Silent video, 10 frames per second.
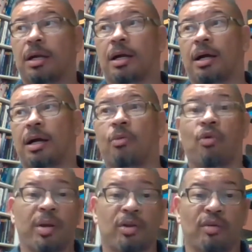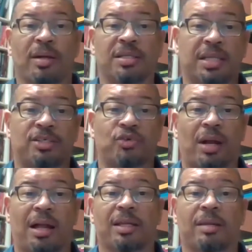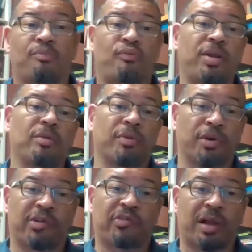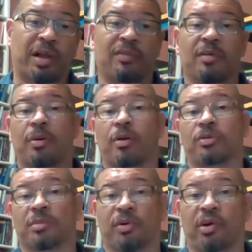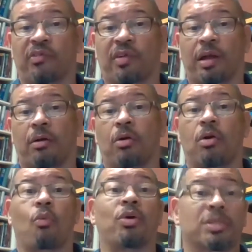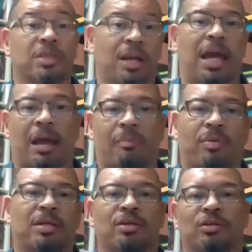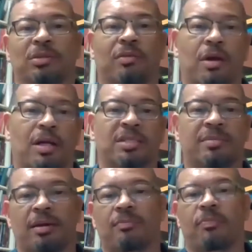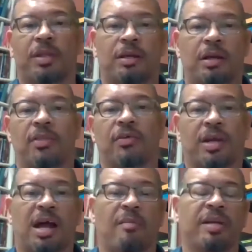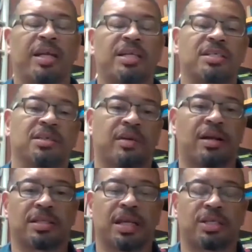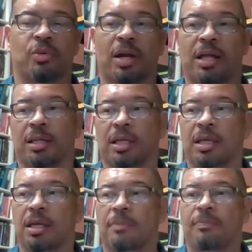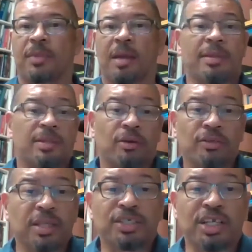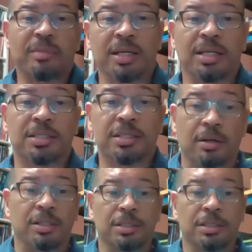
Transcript: And what are we doing about sexuality pre-Obergefell, and then post-Obergefell, what's going to happen in terms of laws about other accommodations around sexuality? I mean, those are legitimate concerns.